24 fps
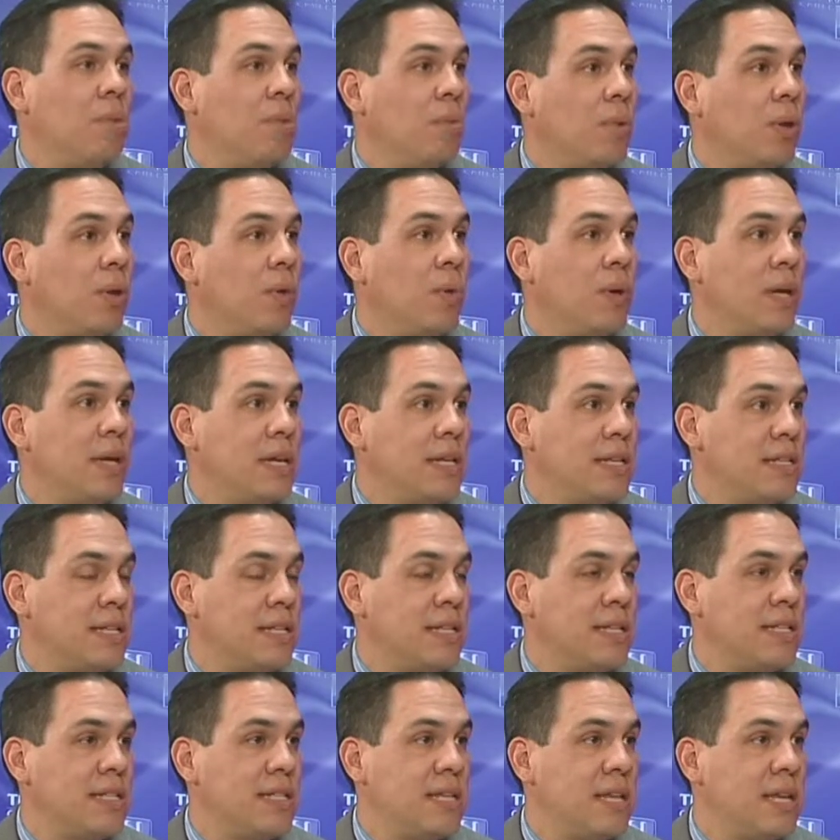employees
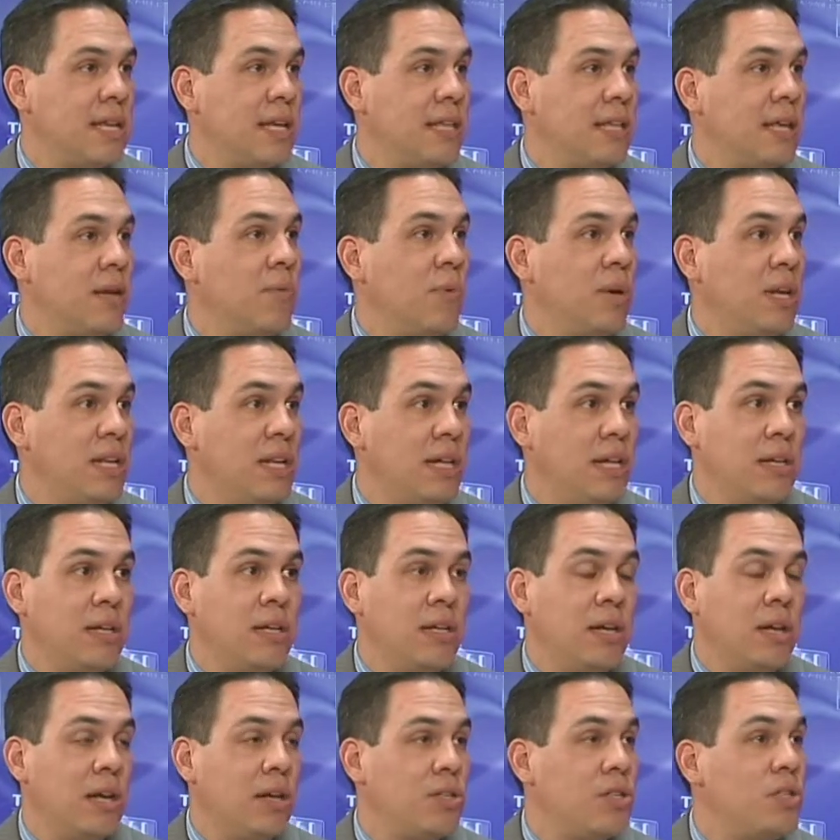at the city than we
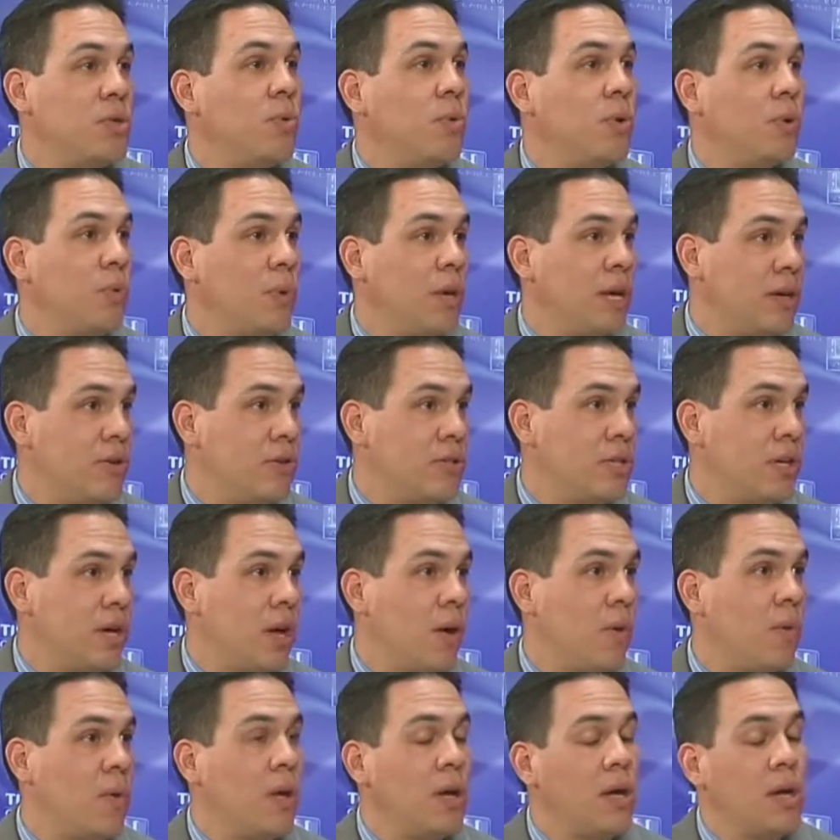did 2 or 3 years
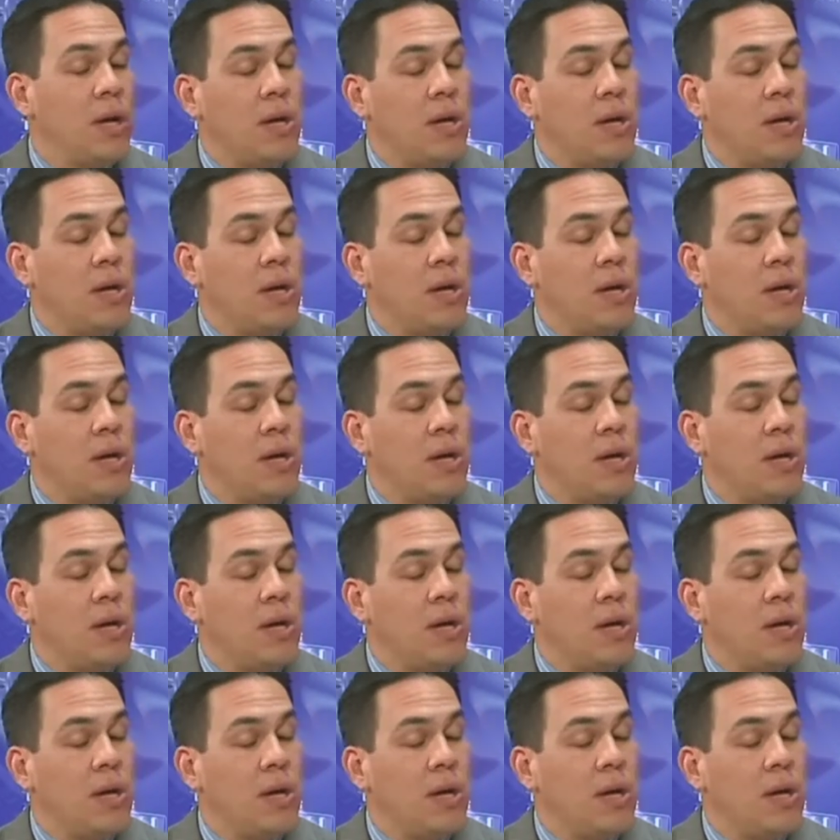ago.